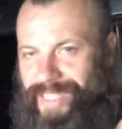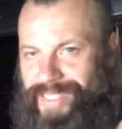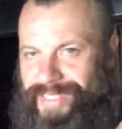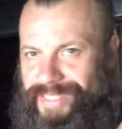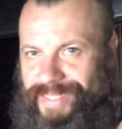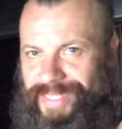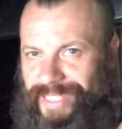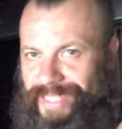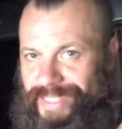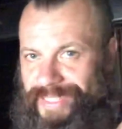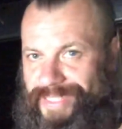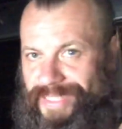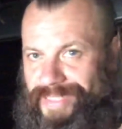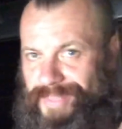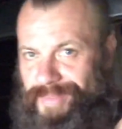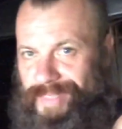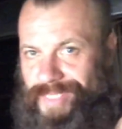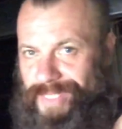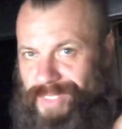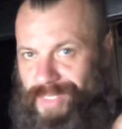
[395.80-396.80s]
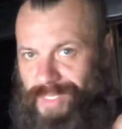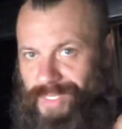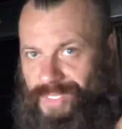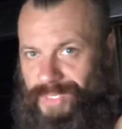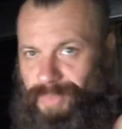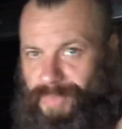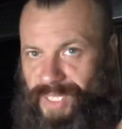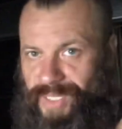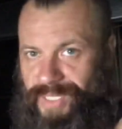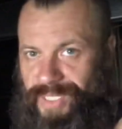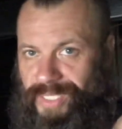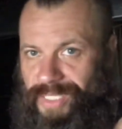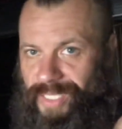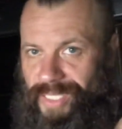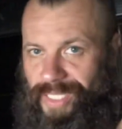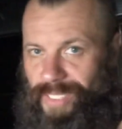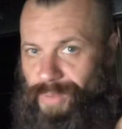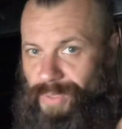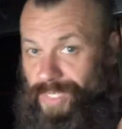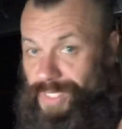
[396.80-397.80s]
any sense. This is just Bearski
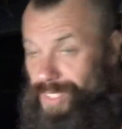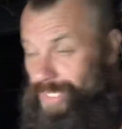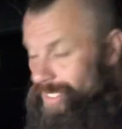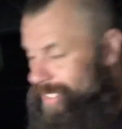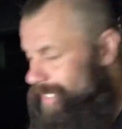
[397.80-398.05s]
language, I